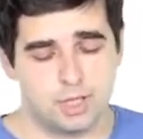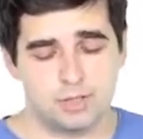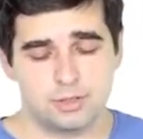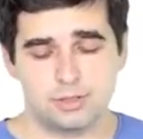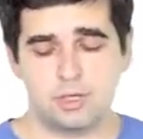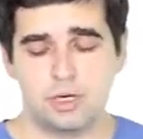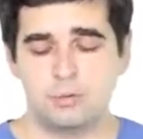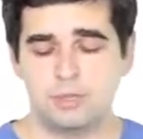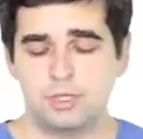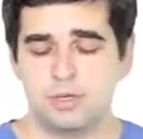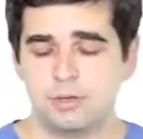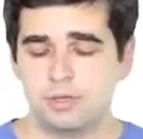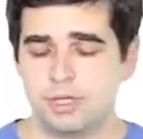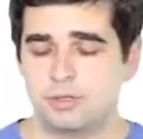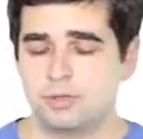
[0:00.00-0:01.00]
So we
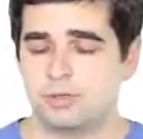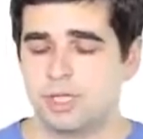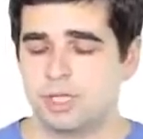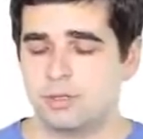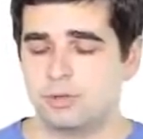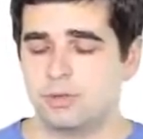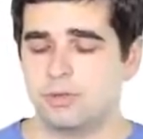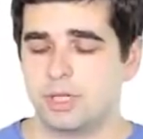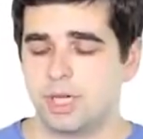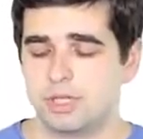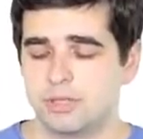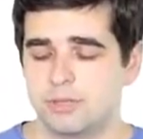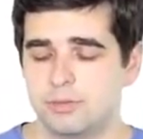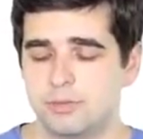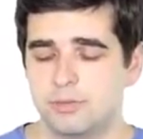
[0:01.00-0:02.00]
don't need to create a new
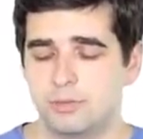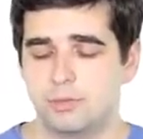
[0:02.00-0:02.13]
class.